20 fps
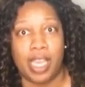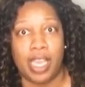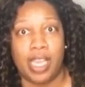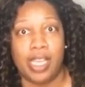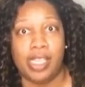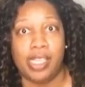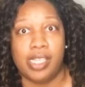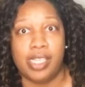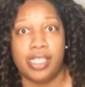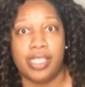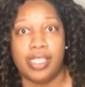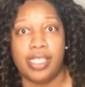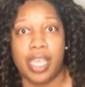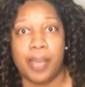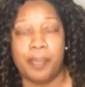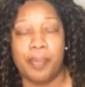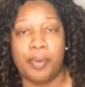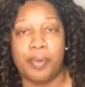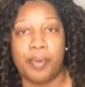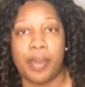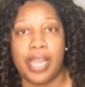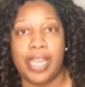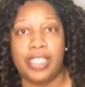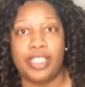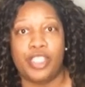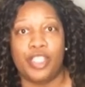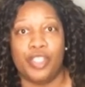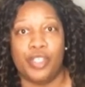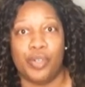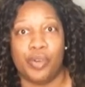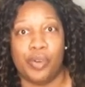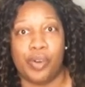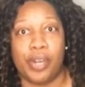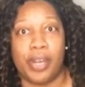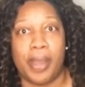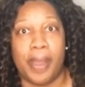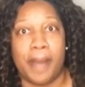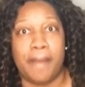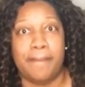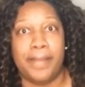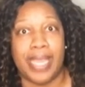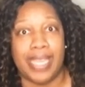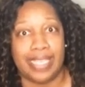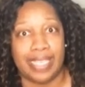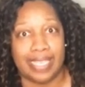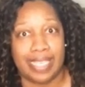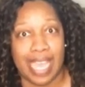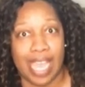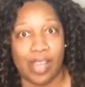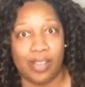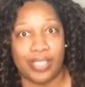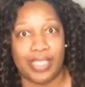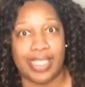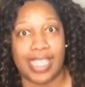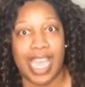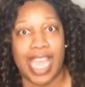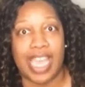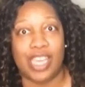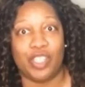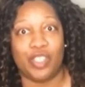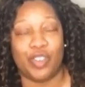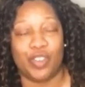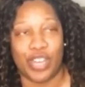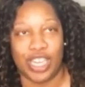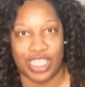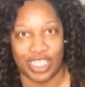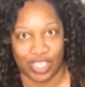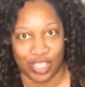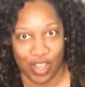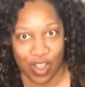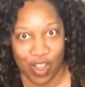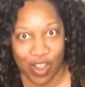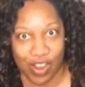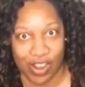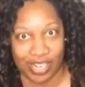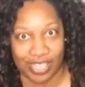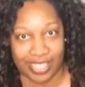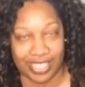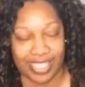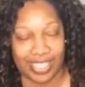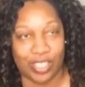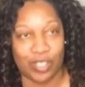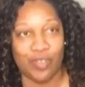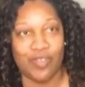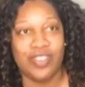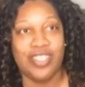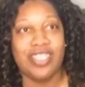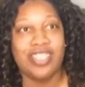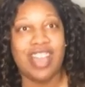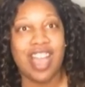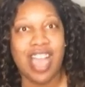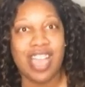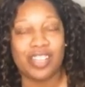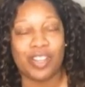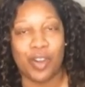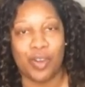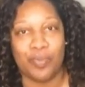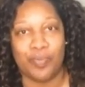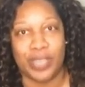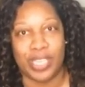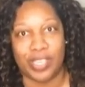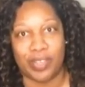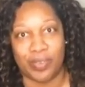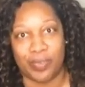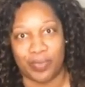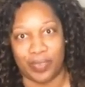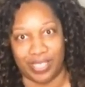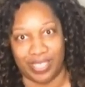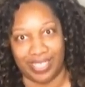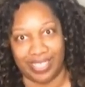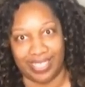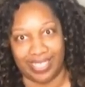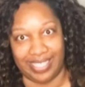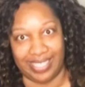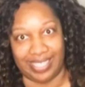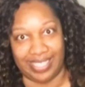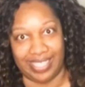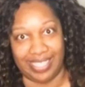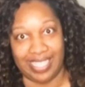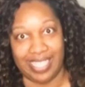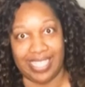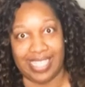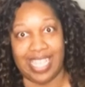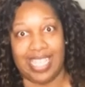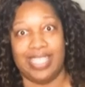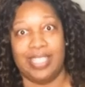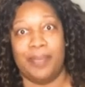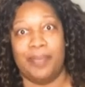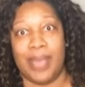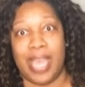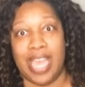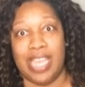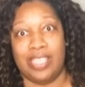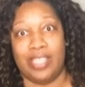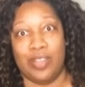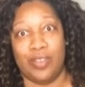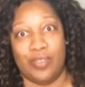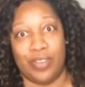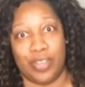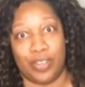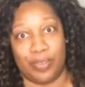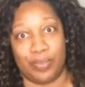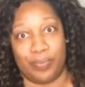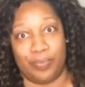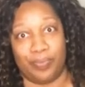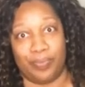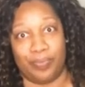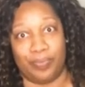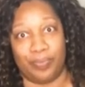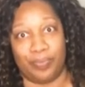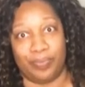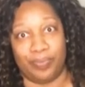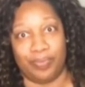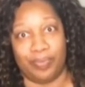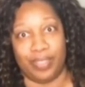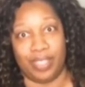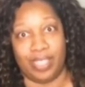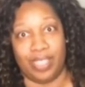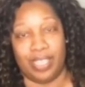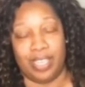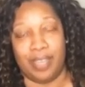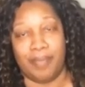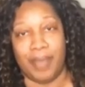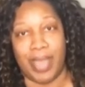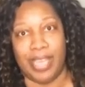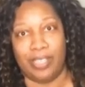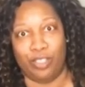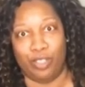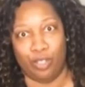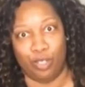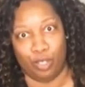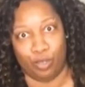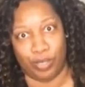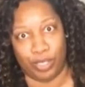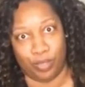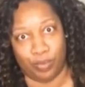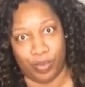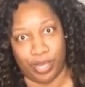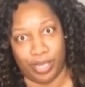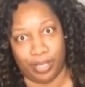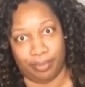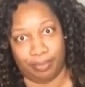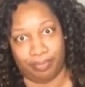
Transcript: Separate your bank accounts and credit cards. Do not commingle funds. That's a bad no-no. Bad juju as well.